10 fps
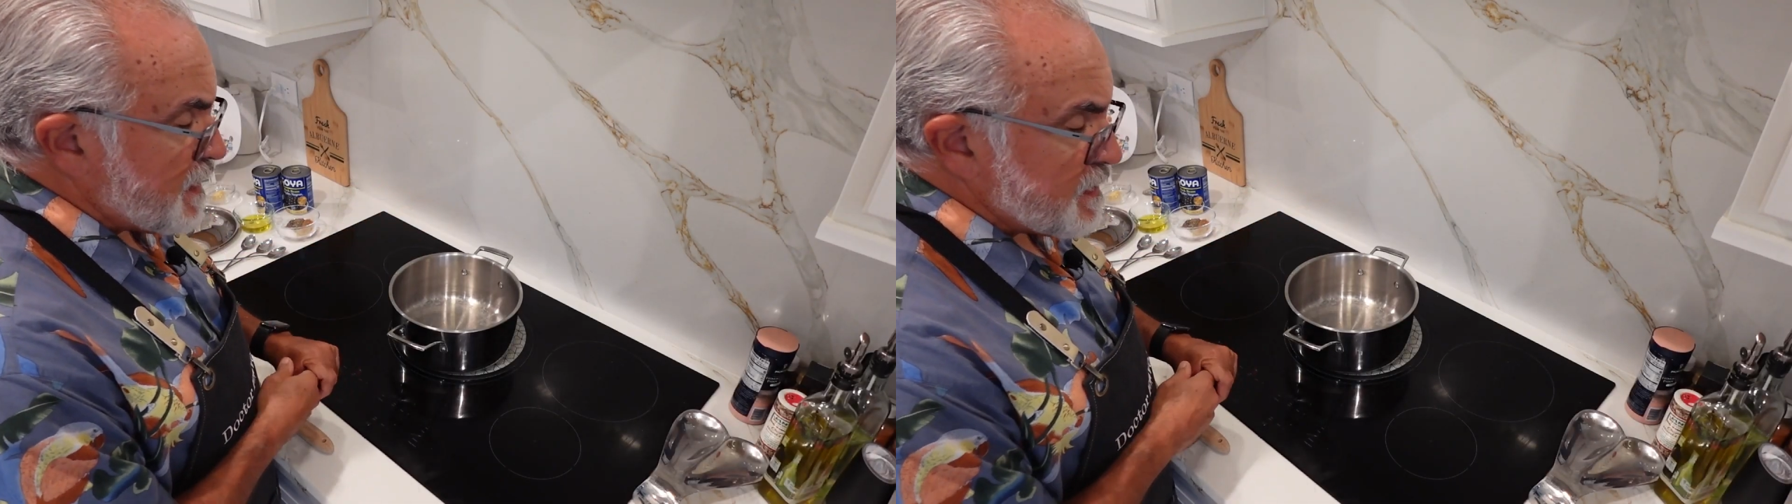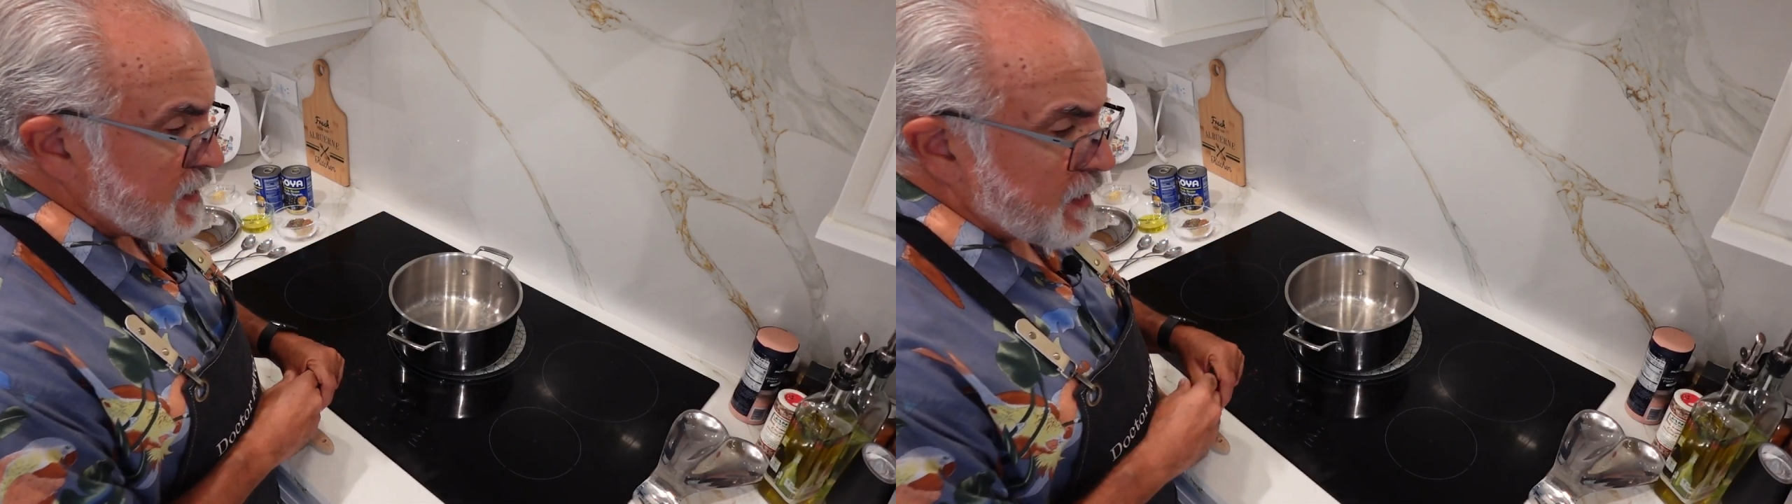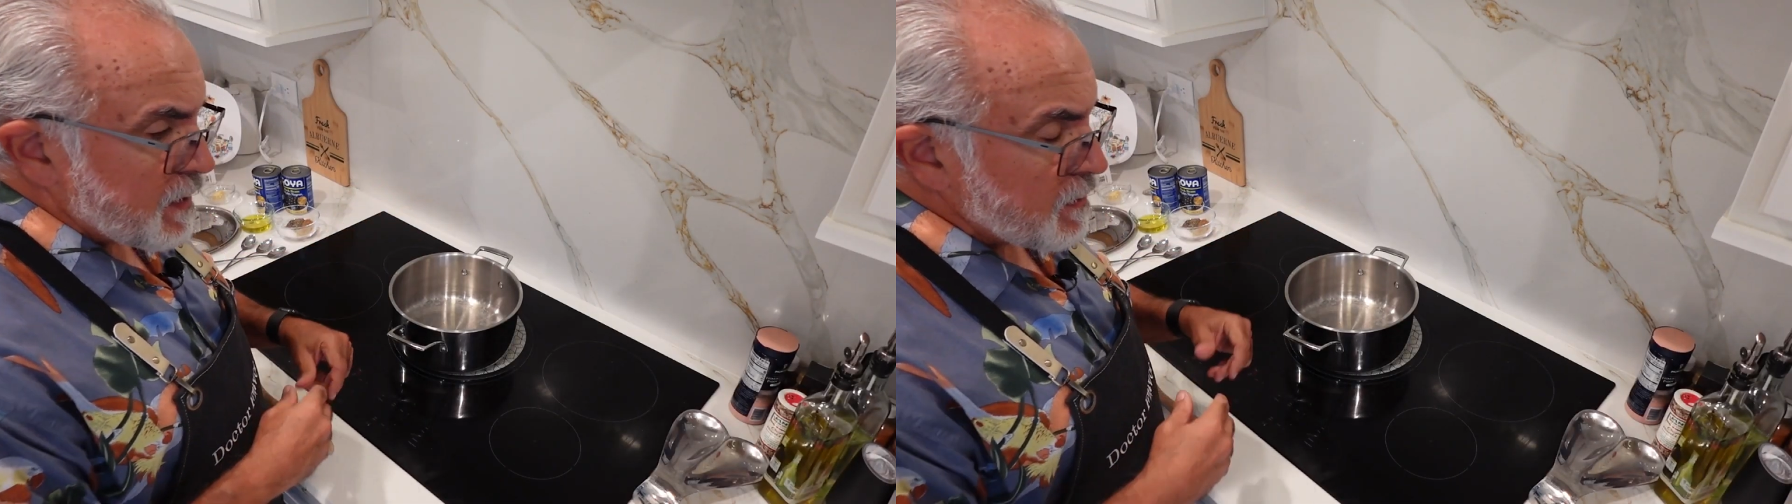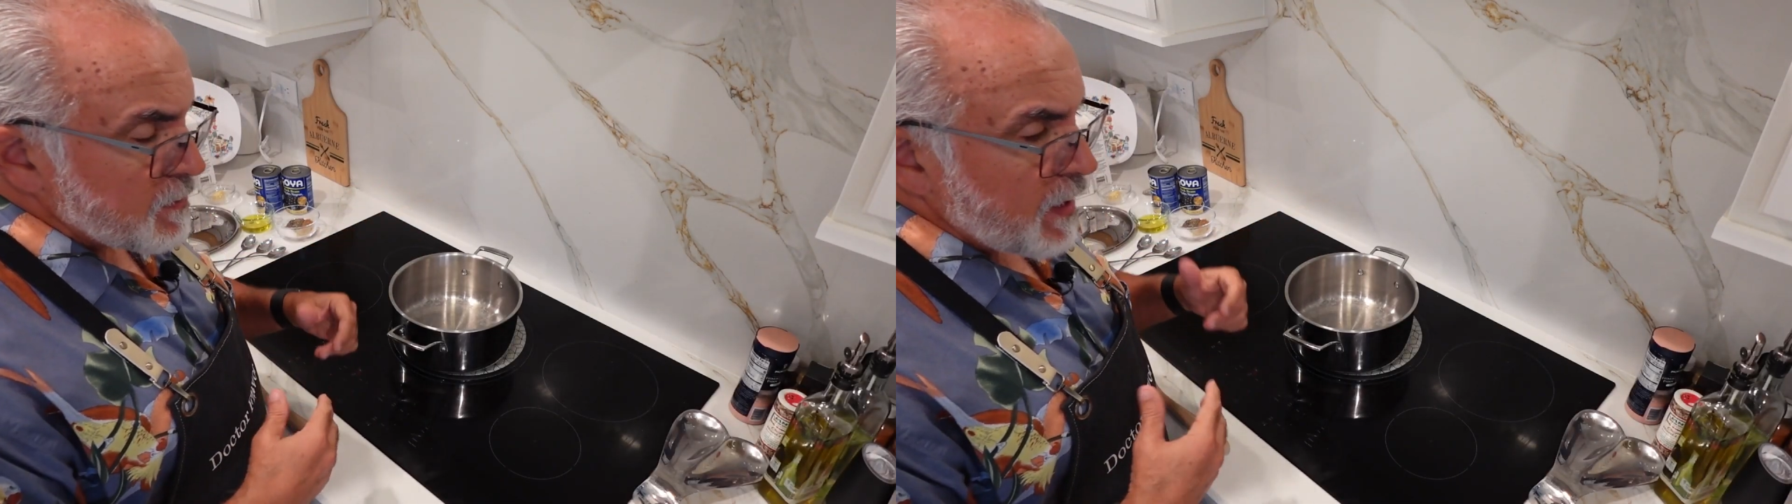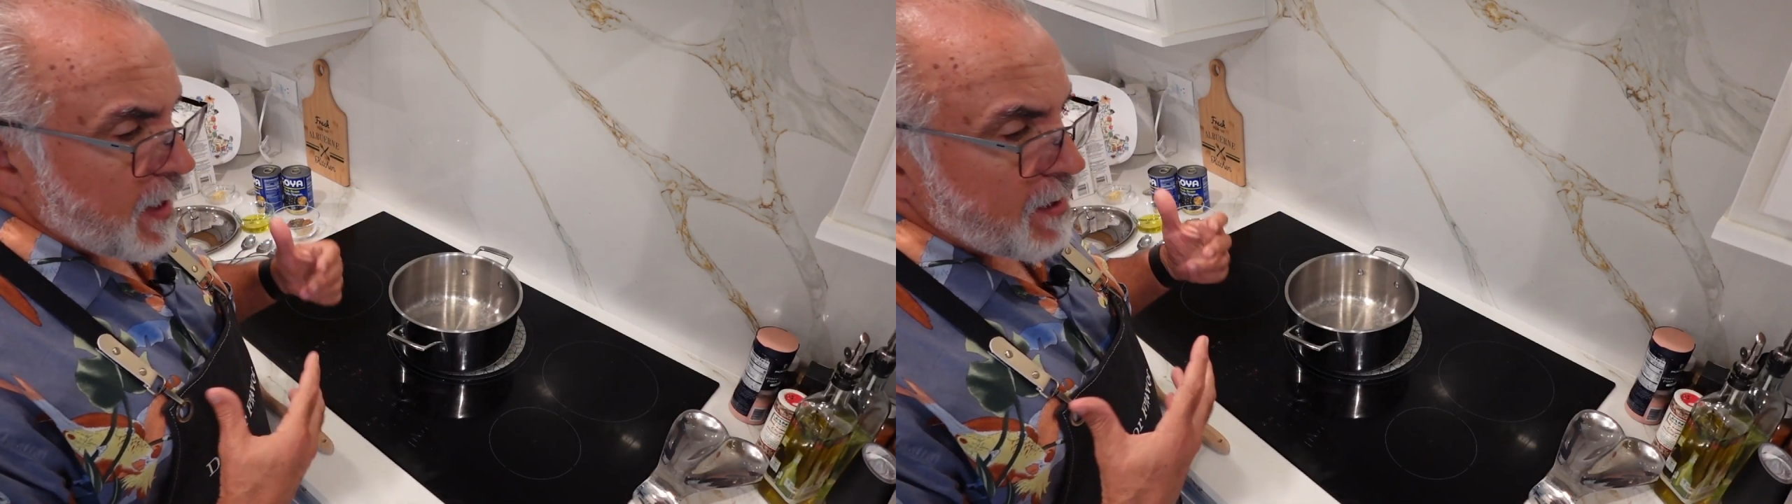and
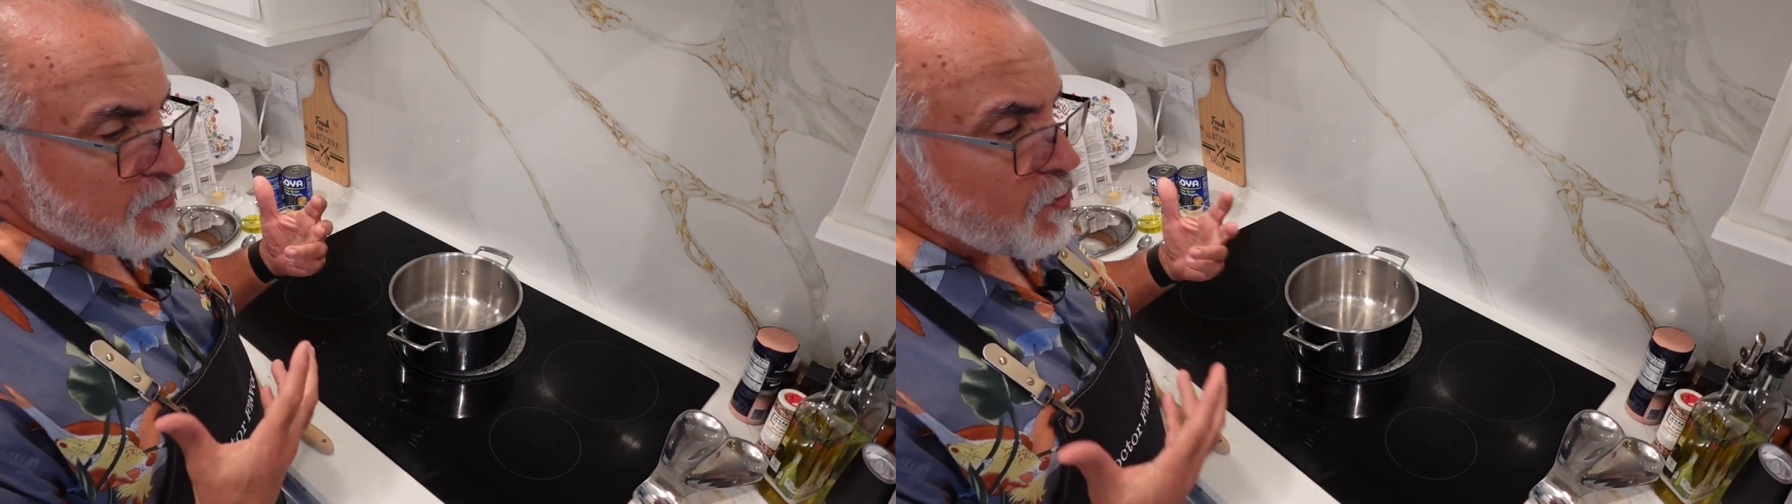they add